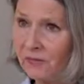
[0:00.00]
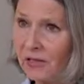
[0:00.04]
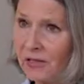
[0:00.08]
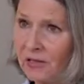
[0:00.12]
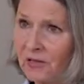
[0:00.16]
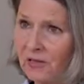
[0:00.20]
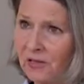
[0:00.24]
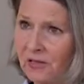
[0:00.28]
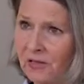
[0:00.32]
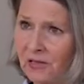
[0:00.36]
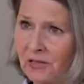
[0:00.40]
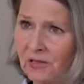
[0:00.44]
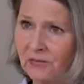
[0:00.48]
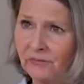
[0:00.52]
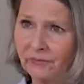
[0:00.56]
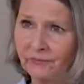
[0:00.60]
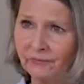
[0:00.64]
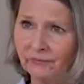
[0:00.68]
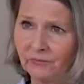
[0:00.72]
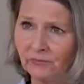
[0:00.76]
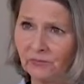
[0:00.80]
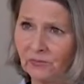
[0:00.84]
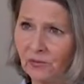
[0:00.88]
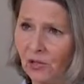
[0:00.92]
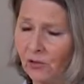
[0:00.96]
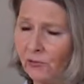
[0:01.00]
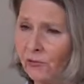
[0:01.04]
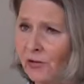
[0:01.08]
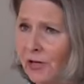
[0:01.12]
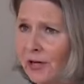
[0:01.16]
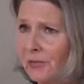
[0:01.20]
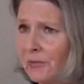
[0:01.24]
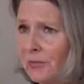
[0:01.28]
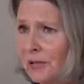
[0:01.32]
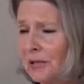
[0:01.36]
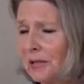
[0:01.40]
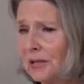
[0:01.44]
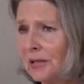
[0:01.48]
dizziness,
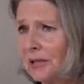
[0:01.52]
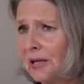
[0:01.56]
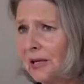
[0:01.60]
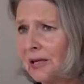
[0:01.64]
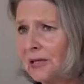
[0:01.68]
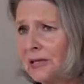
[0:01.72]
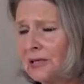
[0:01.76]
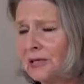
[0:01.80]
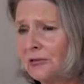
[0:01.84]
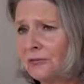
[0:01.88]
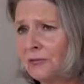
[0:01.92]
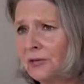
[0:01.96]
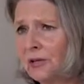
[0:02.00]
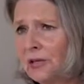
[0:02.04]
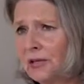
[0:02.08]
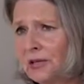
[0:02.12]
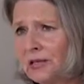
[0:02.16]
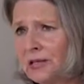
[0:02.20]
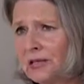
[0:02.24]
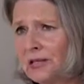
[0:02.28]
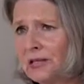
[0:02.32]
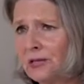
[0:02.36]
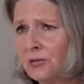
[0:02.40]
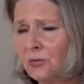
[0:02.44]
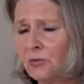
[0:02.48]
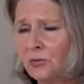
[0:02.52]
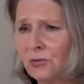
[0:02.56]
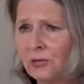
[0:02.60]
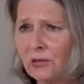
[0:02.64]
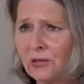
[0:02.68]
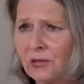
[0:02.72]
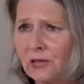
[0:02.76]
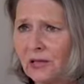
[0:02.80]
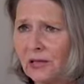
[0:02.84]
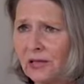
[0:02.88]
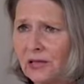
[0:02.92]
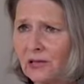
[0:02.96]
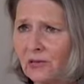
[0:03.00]
sudden calcifications,
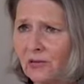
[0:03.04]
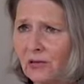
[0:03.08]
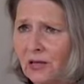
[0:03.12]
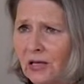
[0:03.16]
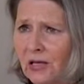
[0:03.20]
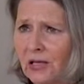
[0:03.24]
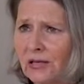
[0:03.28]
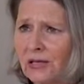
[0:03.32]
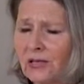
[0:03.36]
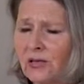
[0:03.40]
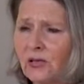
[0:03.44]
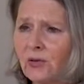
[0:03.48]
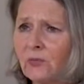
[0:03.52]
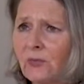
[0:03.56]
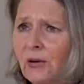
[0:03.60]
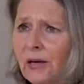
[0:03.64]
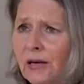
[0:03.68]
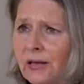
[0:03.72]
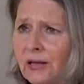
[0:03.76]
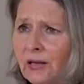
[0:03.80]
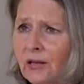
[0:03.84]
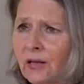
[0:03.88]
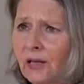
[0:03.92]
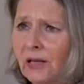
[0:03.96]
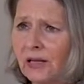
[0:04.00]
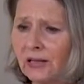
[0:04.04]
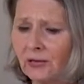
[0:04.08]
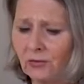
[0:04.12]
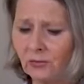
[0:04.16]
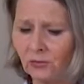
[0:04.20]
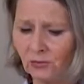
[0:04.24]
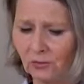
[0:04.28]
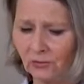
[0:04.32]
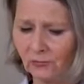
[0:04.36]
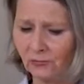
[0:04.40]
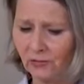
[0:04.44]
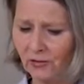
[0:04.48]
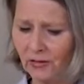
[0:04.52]
so calcium
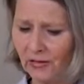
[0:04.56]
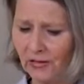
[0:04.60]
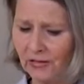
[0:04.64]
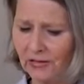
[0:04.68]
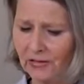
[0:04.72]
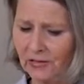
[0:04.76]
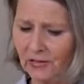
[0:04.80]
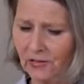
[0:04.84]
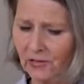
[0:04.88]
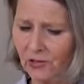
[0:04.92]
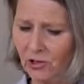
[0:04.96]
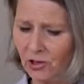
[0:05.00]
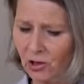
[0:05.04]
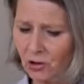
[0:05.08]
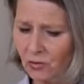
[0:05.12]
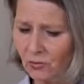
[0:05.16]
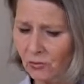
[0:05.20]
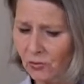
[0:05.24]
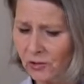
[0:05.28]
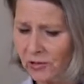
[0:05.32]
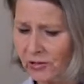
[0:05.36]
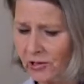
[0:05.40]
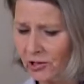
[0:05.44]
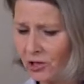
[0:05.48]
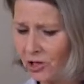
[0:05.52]
deposits, maybe in the